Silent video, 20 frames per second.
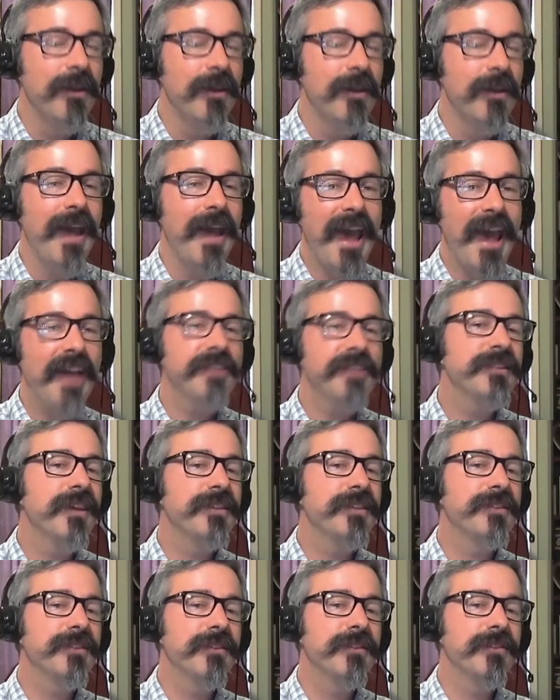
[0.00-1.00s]

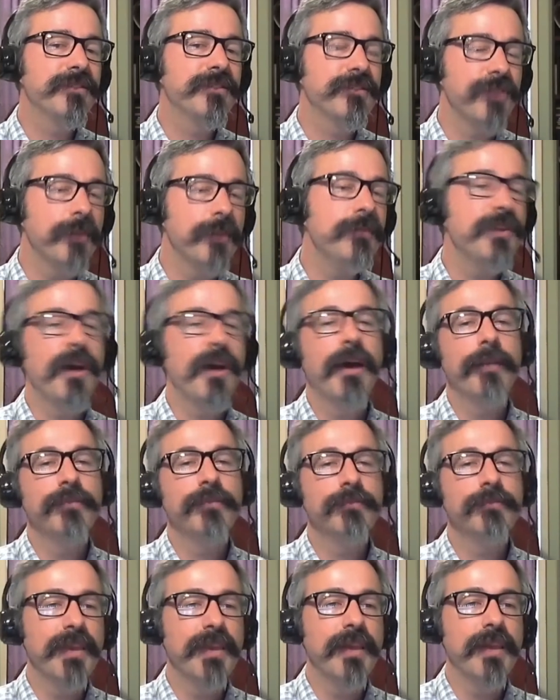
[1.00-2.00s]
Access sometimes
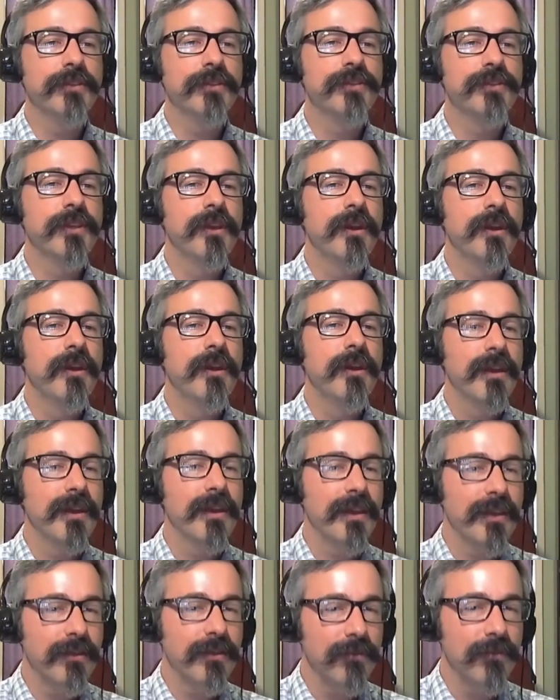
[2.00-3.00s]
means
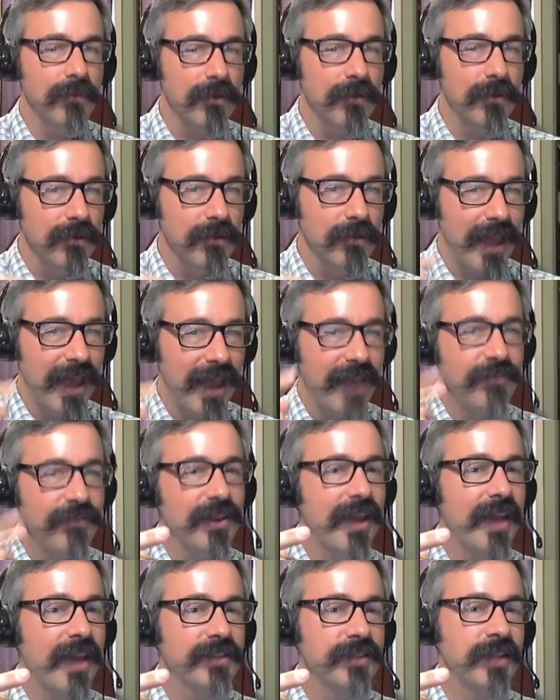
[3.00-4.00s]
having
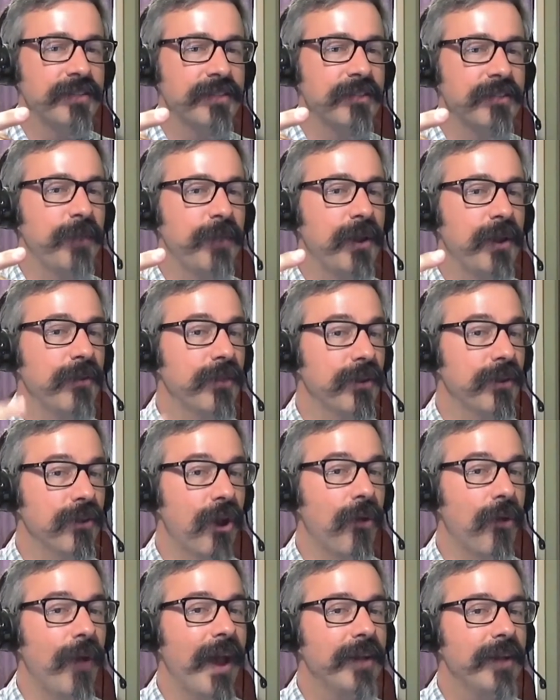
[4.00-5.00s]
access is better than
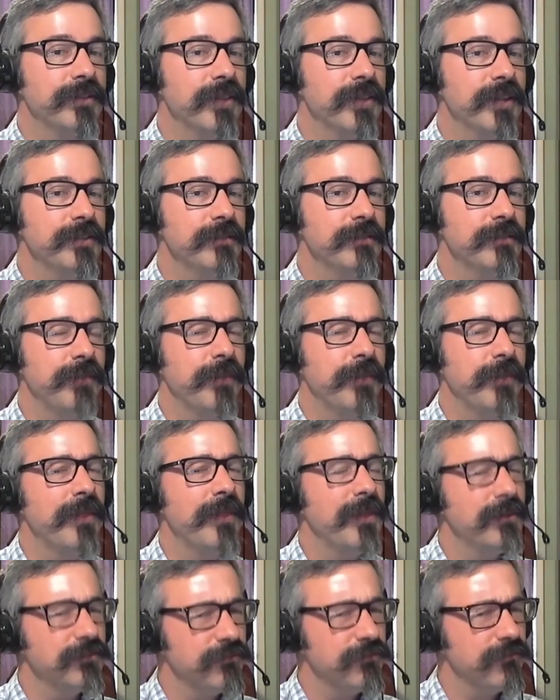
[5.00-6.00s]
no access, but then
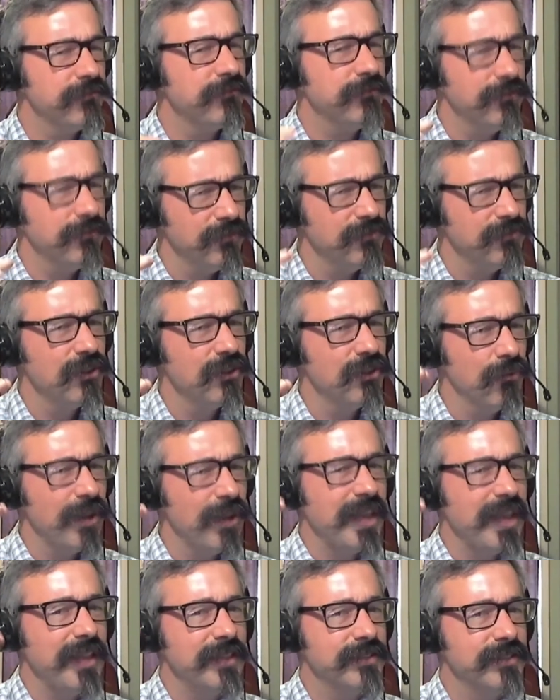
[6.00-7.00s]
there's
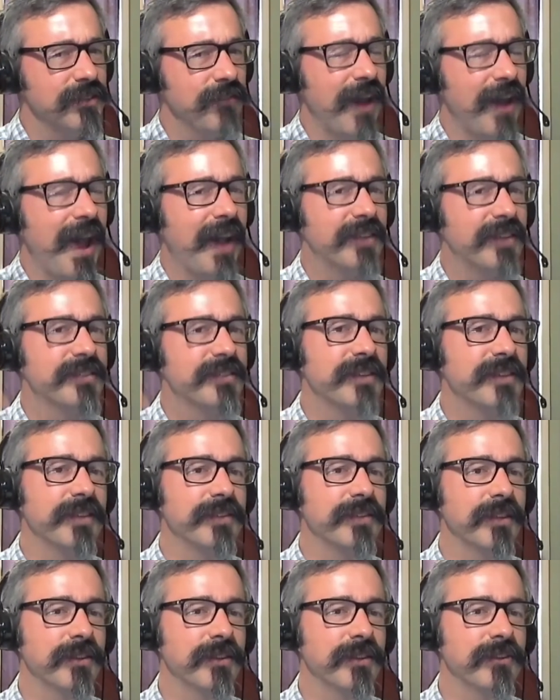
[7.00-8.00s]
degrees of access
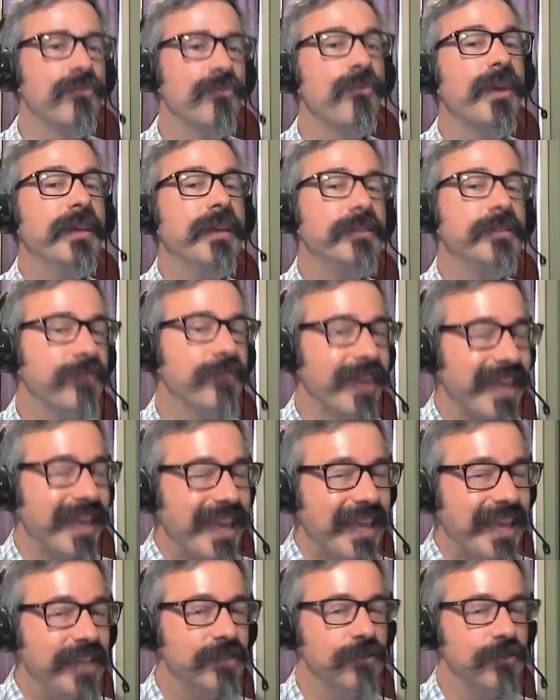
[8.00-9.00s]
and degrees of
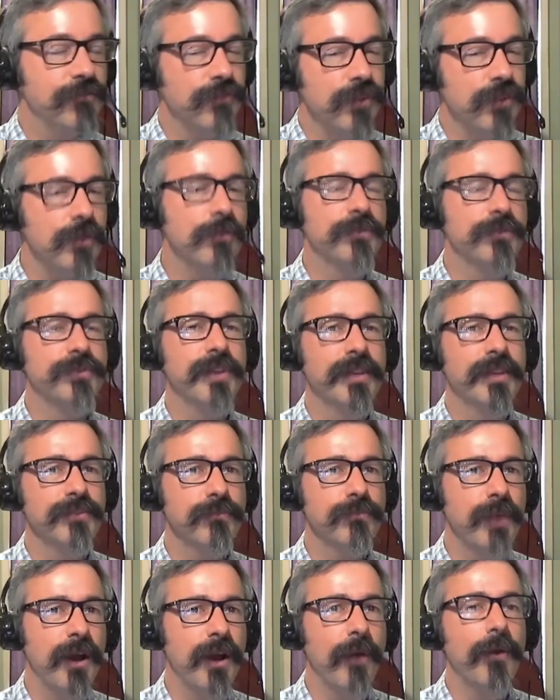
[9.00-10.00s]
ease of use as
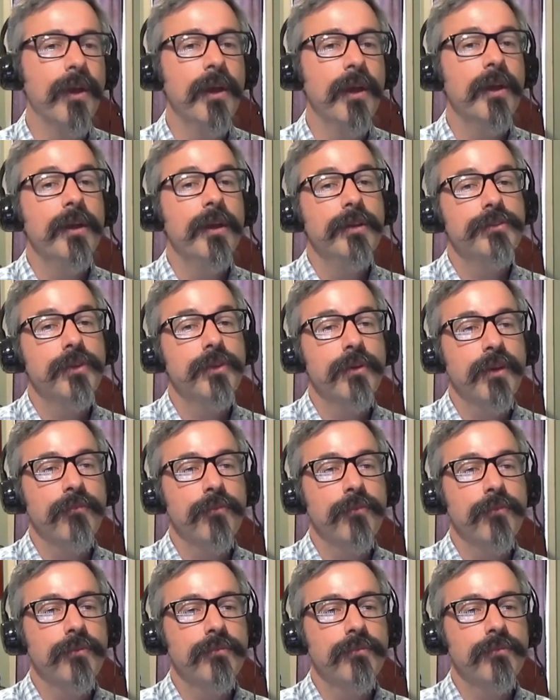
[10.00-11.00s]
well. So if
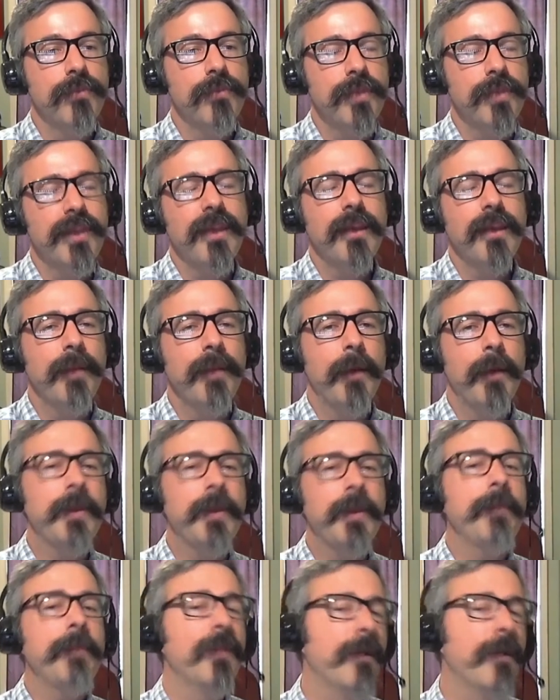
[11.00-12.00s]
we're thinking about
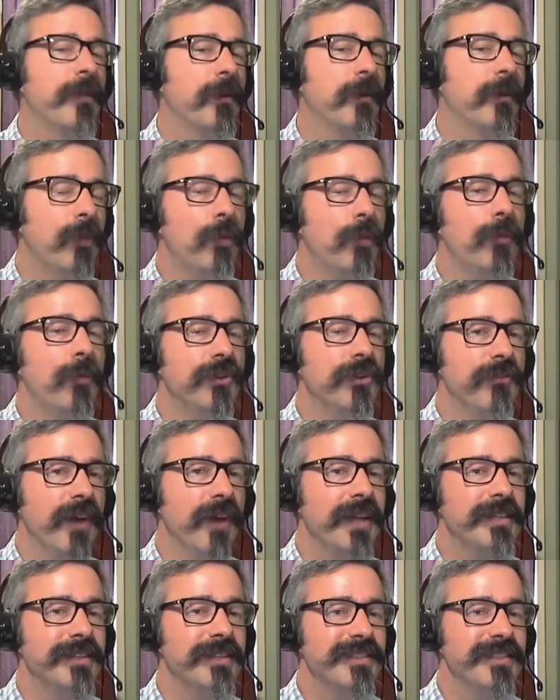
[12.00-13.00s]
people on their mobile
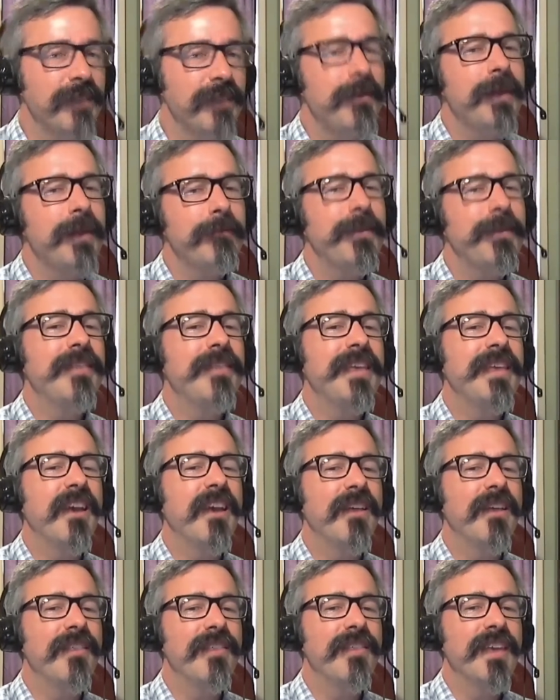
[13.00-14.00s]
devices, that might be
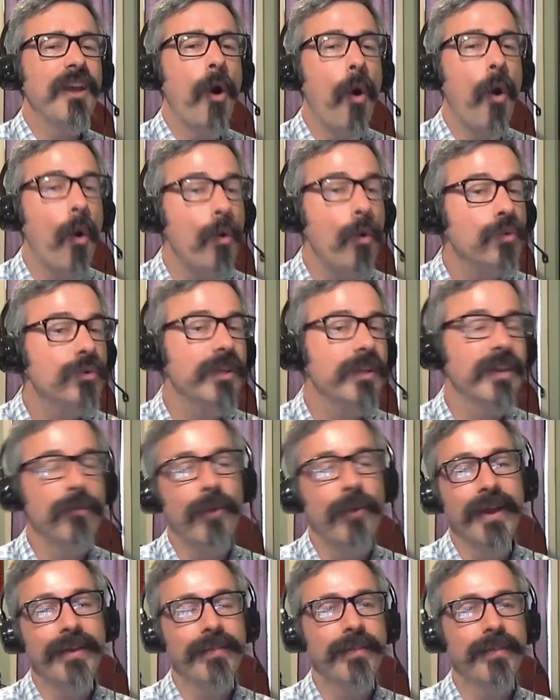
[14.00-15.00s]
the only
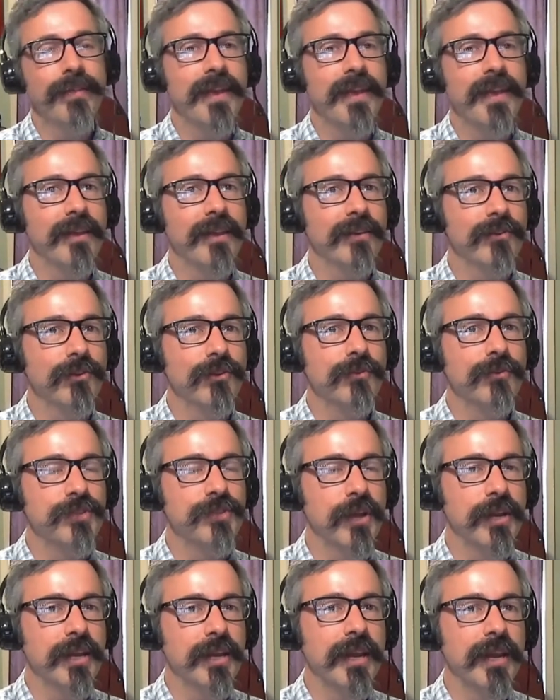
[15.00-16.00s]
way that they can do
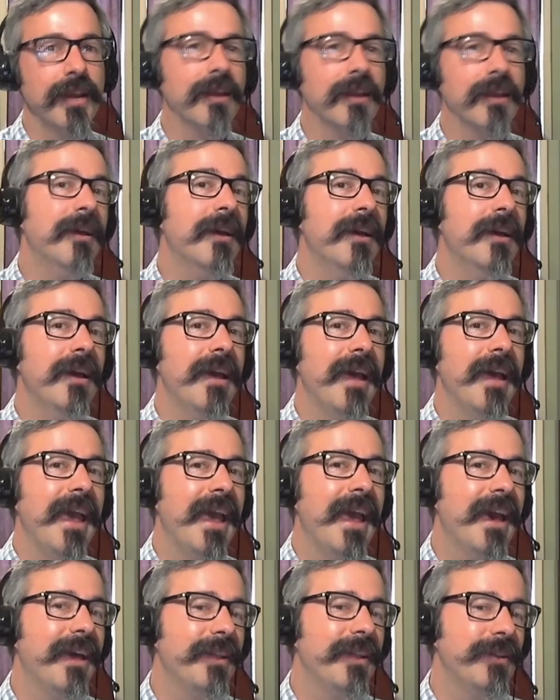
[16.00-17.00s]
studying.
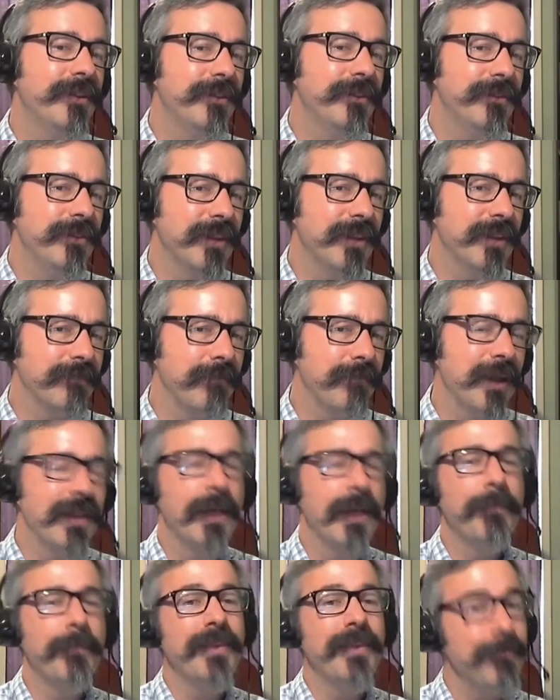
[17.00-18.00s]
And it might
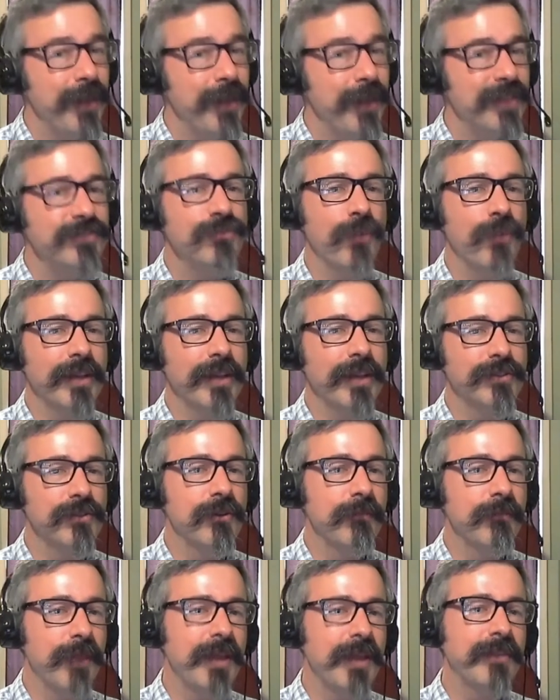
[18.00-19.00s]
not be the best way. So
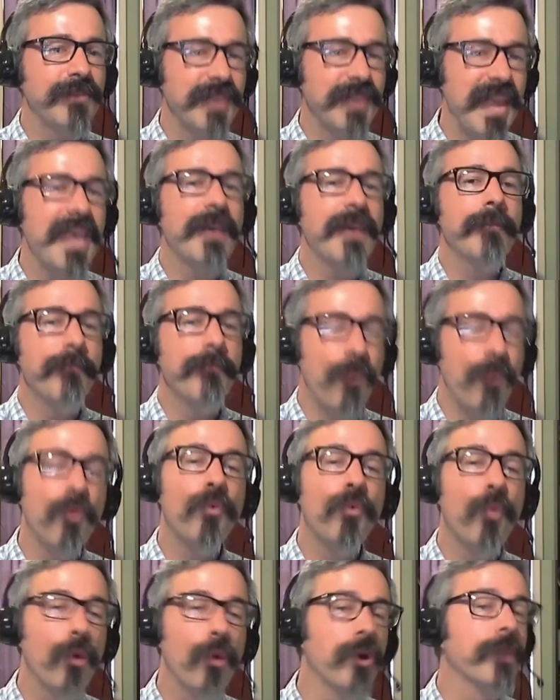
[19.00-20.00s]
it might take more
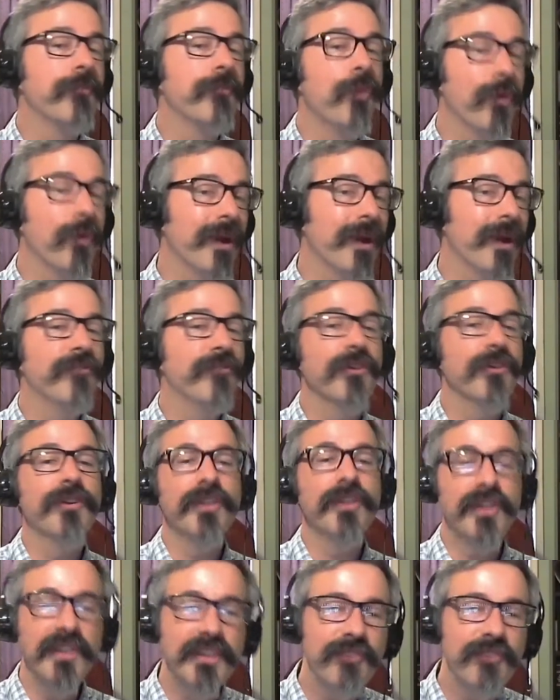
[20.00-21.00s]
work, more effort,
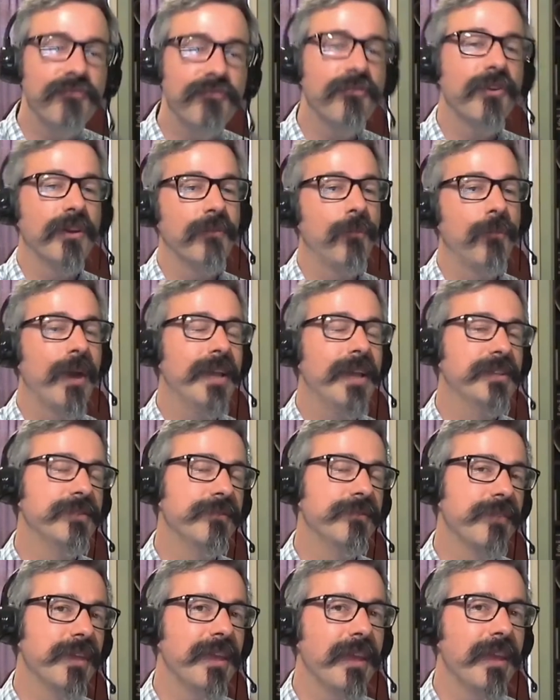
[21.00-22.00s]
different ways of
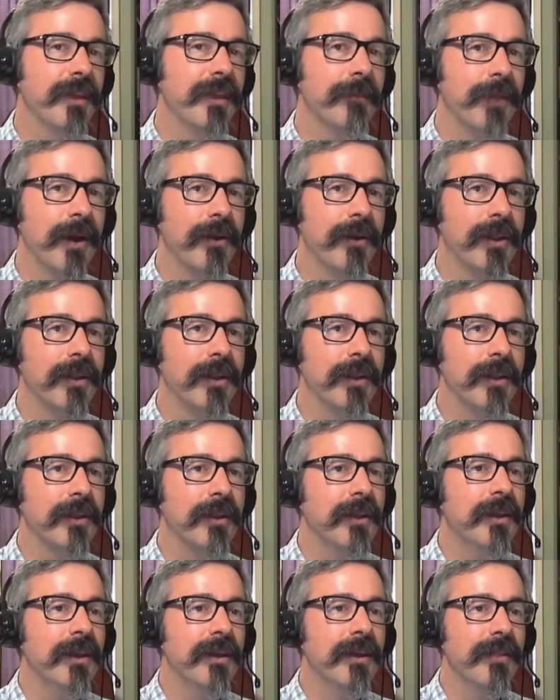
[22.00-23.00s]
thinking about it
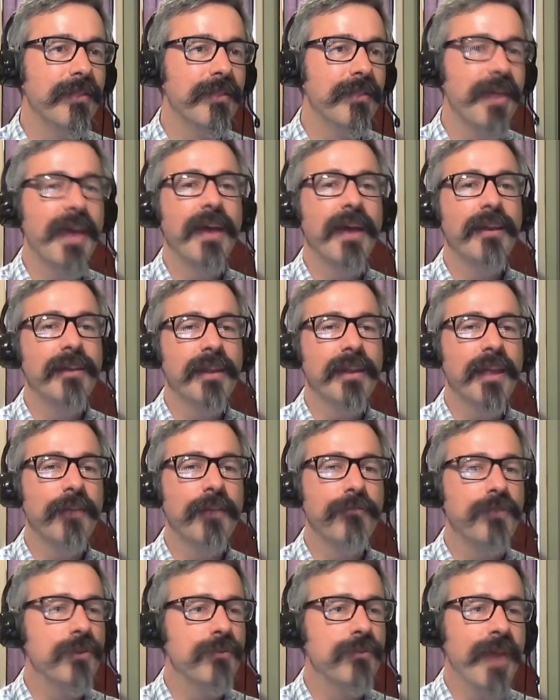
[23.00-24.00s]
than if
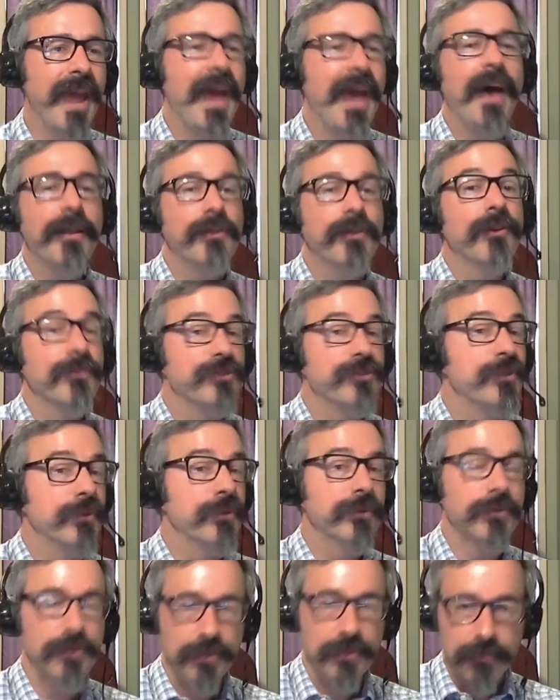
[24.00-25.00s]
you had your
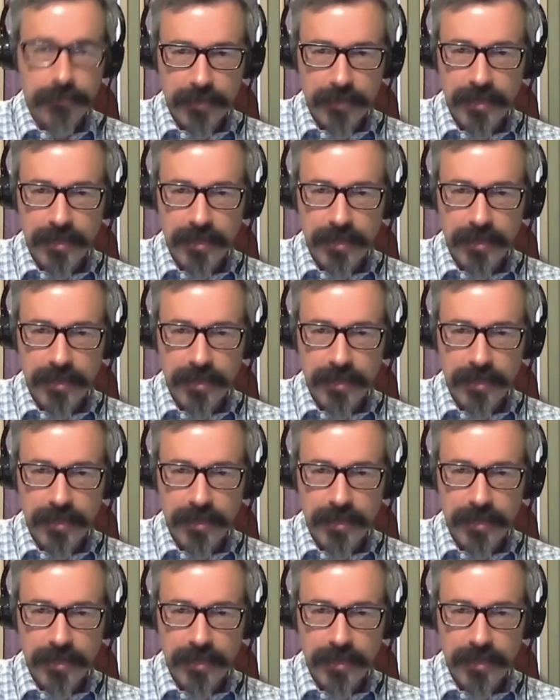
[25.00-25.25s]
students in a